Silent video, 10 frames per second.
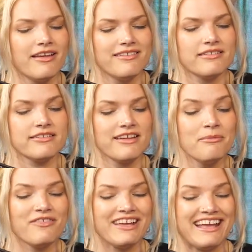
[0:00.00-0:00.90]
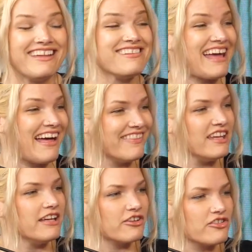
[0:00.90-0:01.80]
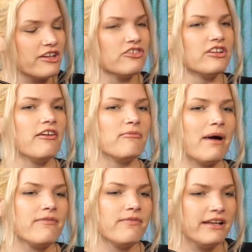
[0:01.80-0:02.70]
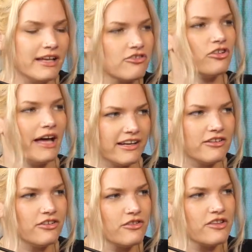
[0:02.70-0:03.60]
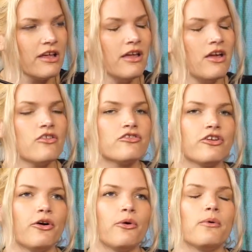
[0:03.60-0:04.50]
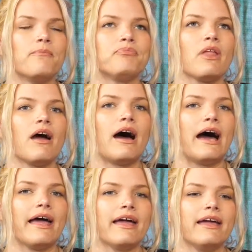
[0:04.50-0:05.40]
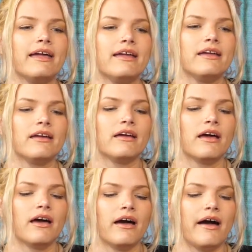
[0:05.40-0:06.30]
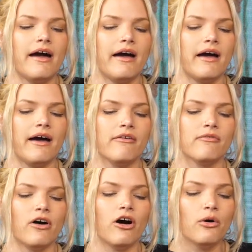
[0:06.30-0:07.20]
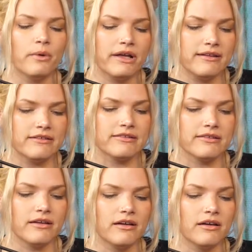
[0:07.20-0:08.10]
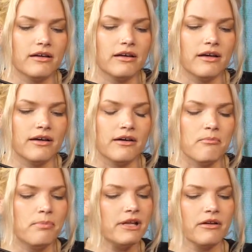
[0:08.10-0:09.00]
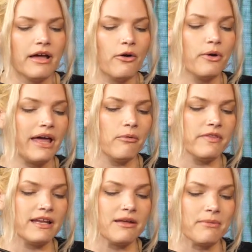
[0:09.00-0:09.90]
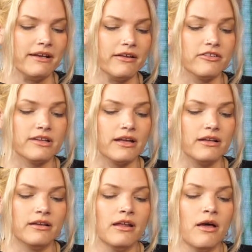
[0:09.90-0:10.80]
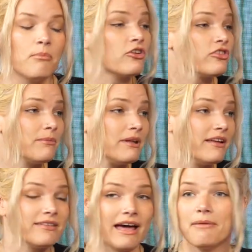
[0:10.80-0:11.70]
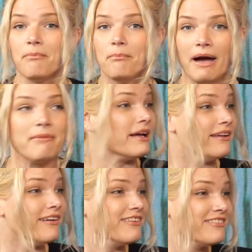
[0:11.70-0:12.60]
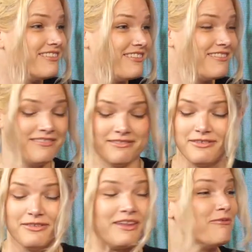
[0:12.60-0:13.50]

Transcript: some of it is at the intersection of my financial attitudes. So I have always been okay with getting my nails done, partially because I bite my nails to the